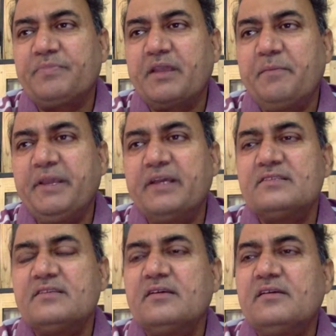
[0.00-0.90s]

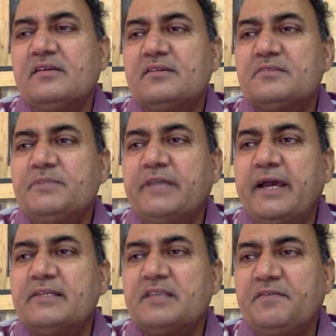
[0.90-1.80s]
because Smith
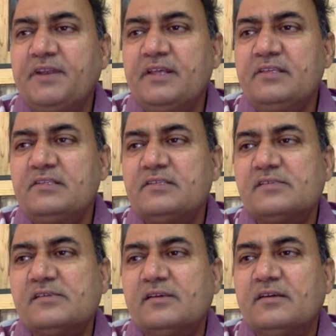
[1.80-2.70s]
has evidence
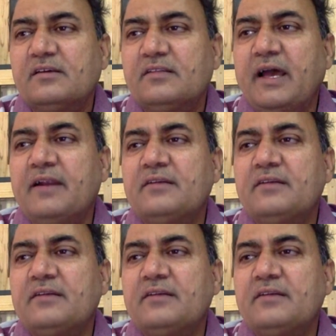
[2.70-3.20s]
that